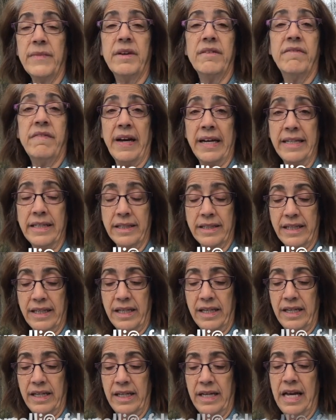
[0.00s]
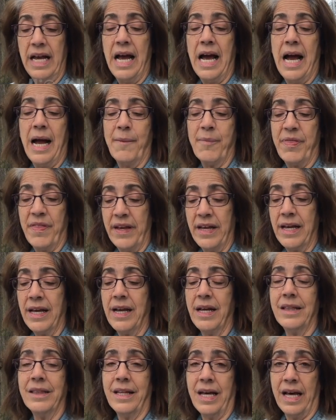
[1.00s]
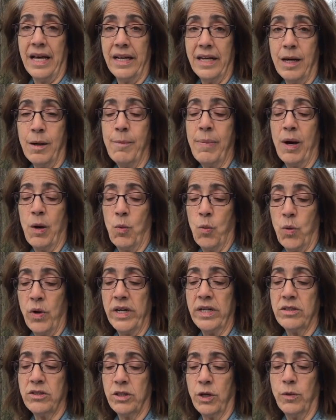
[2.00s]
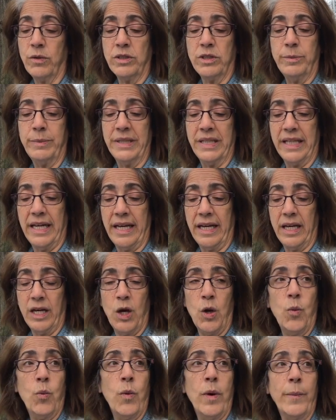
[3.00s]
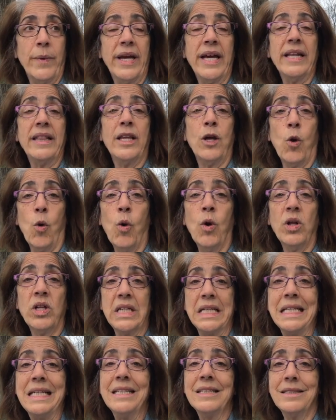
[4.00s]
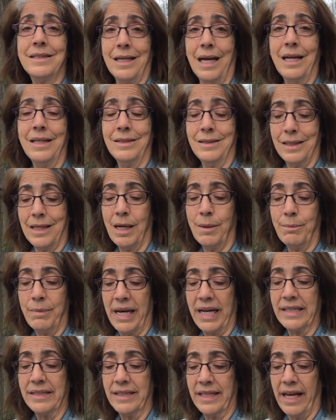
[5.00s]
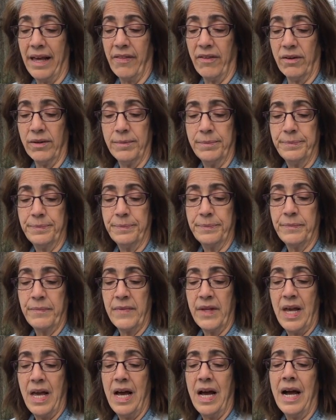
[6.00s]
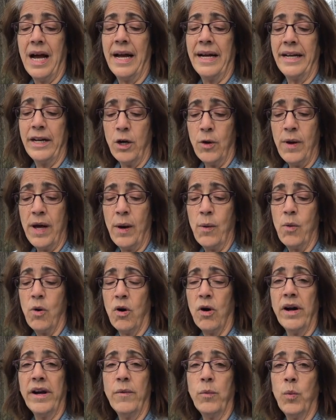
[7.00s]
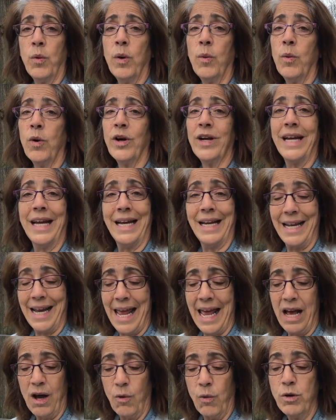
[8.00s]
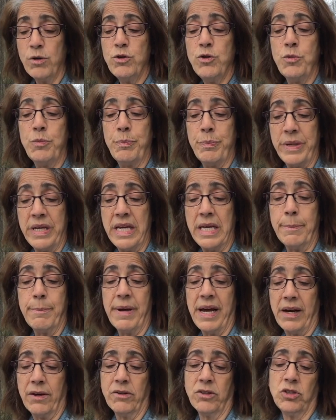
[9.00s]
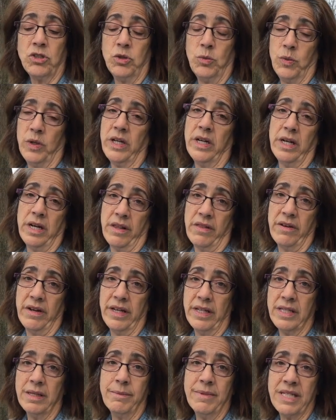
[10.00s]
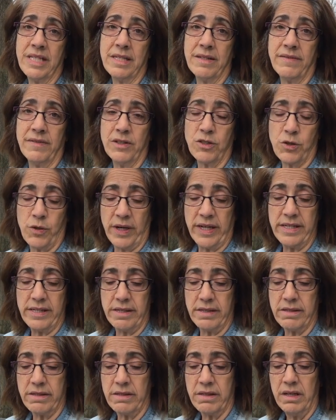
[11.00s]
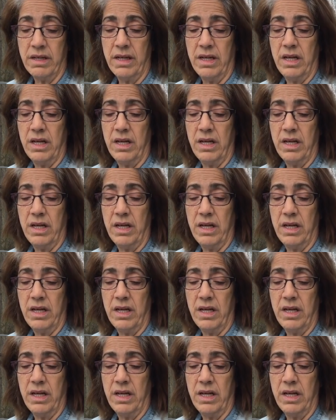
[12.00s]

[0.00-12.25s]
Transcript: Finally, I'm thinking a lot about what it's going to be like when we get the all clear sign to come back together. I know how hard we're working now to be parish to one another in the midst of this crisis.